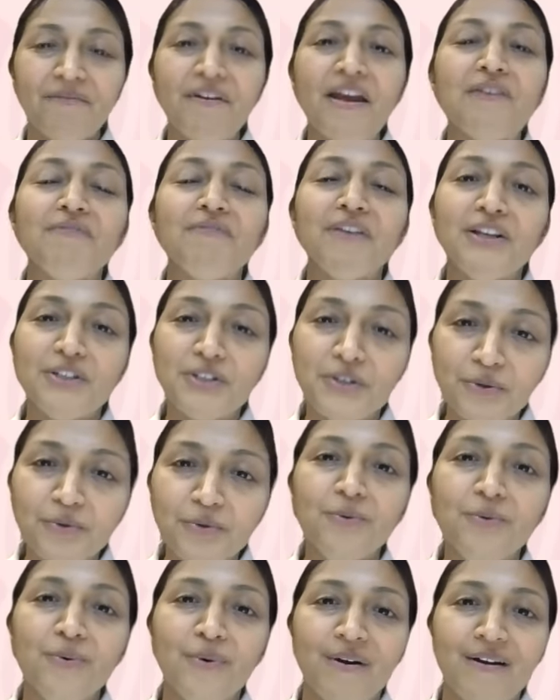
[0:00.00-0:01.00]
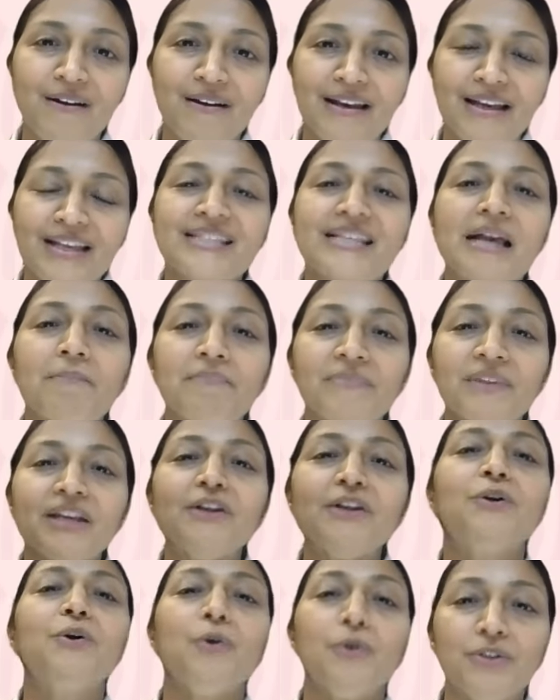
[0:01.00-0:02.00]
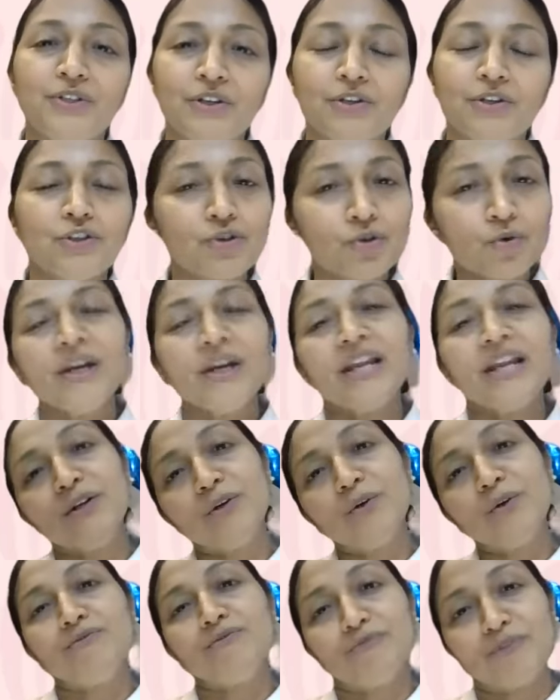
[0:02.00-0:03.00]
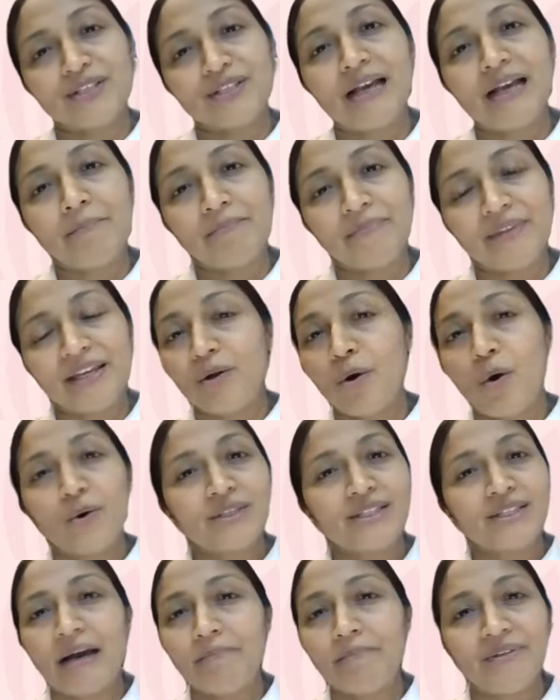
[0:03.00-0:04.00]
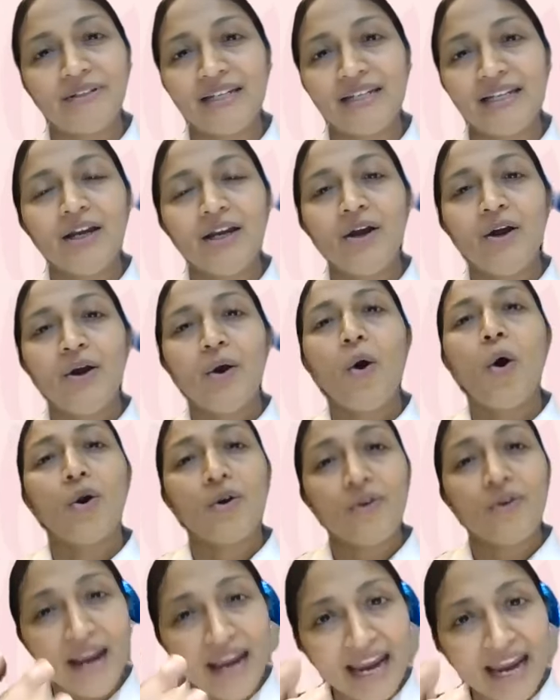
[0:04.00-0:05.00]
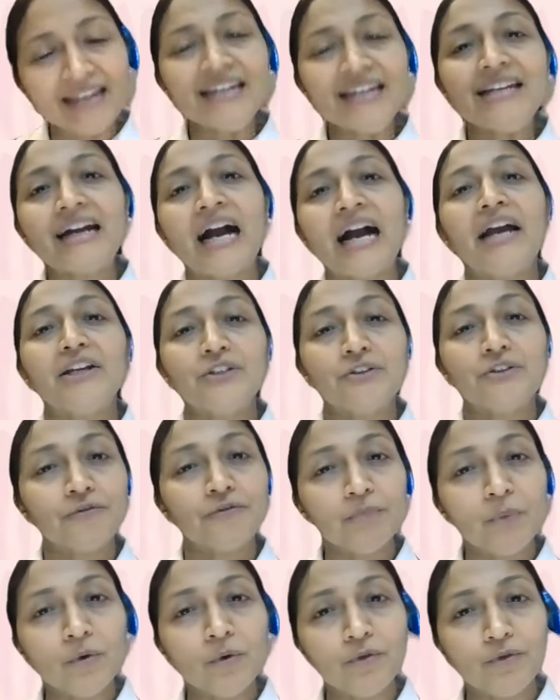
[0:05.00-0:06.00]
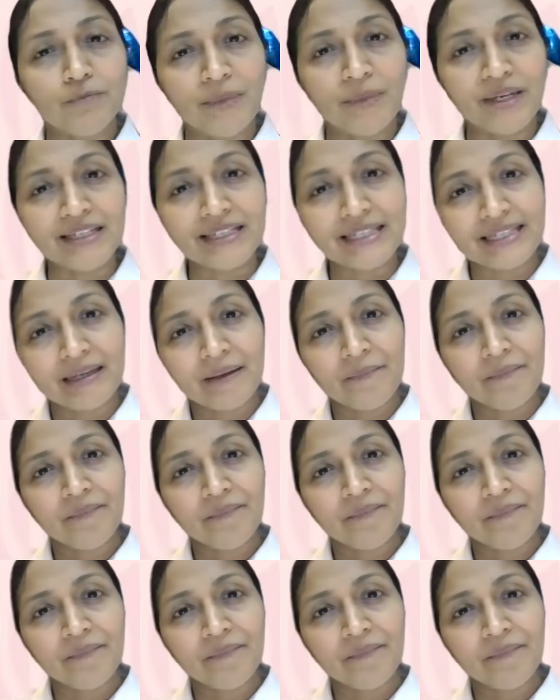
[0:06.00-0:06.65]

when we do something good, truly good for something or somebody, or any kind of movement.